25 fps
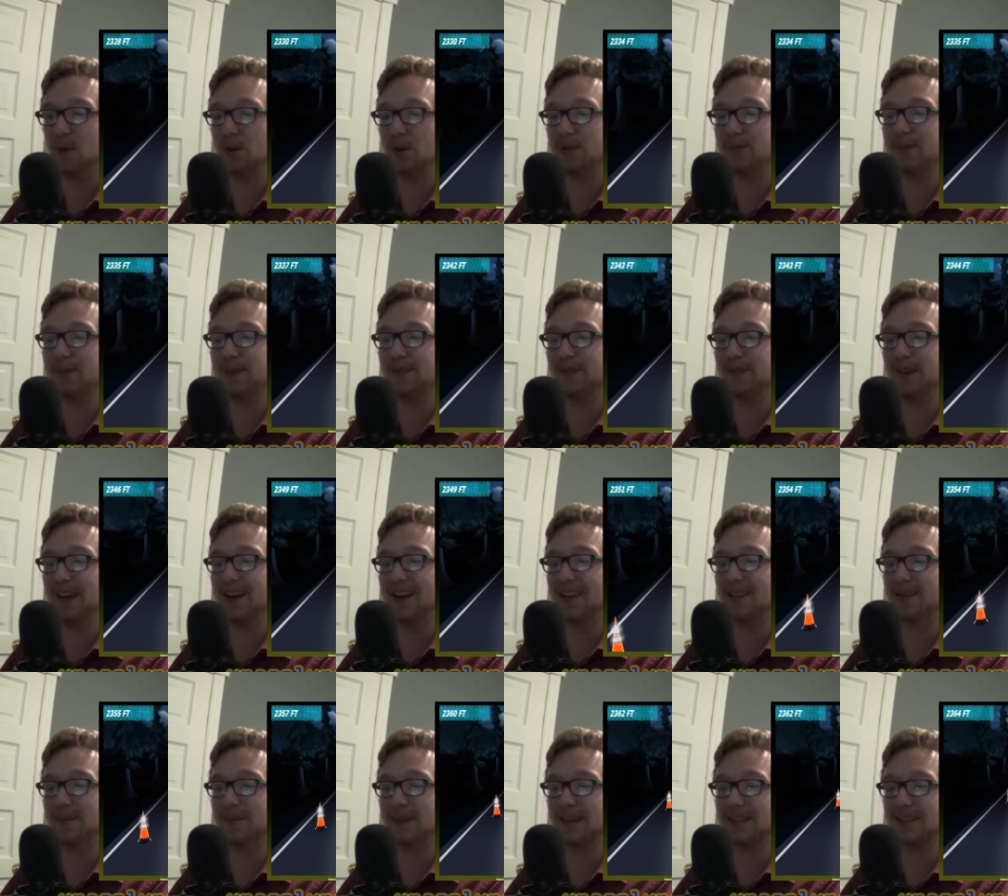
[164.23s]
always been a fan of
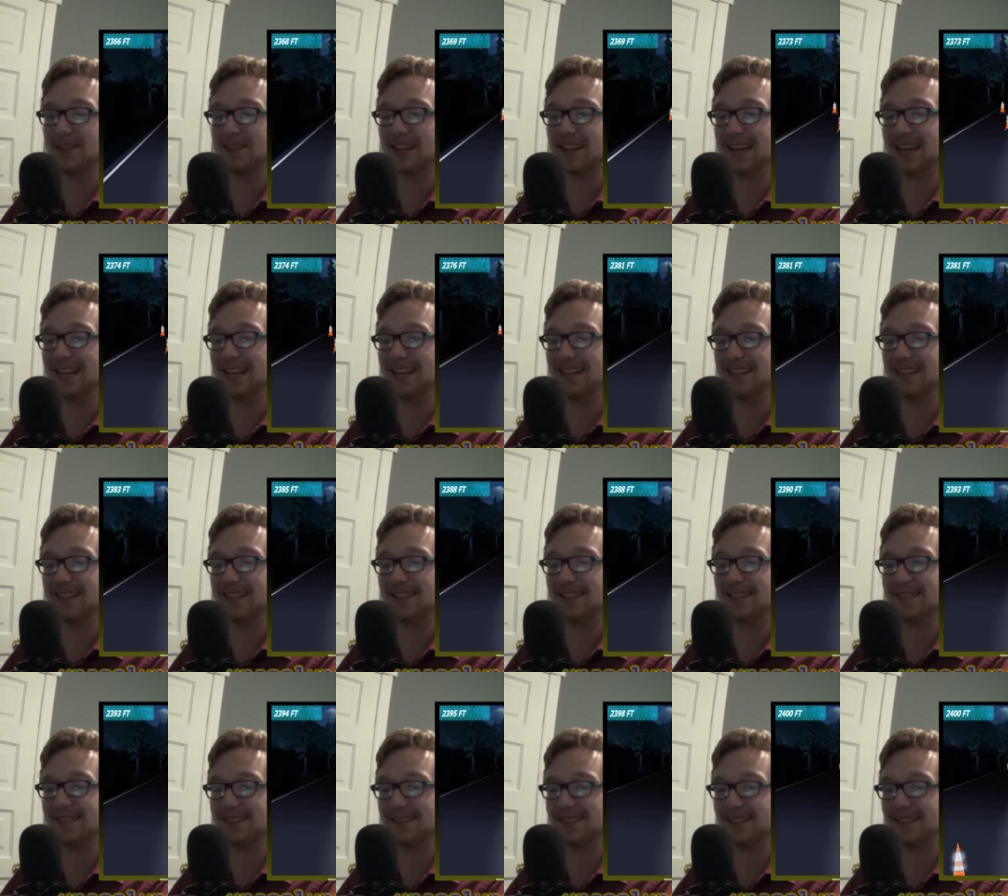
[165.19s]
the Miz, and
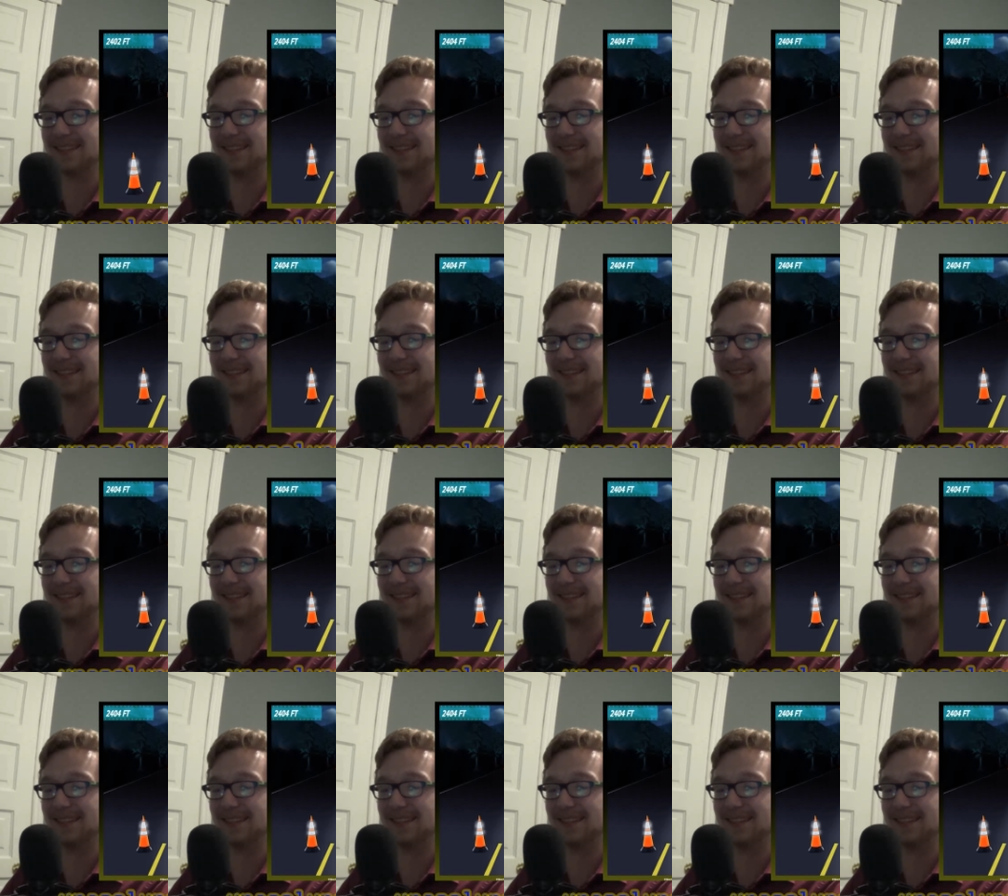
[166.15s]
he's.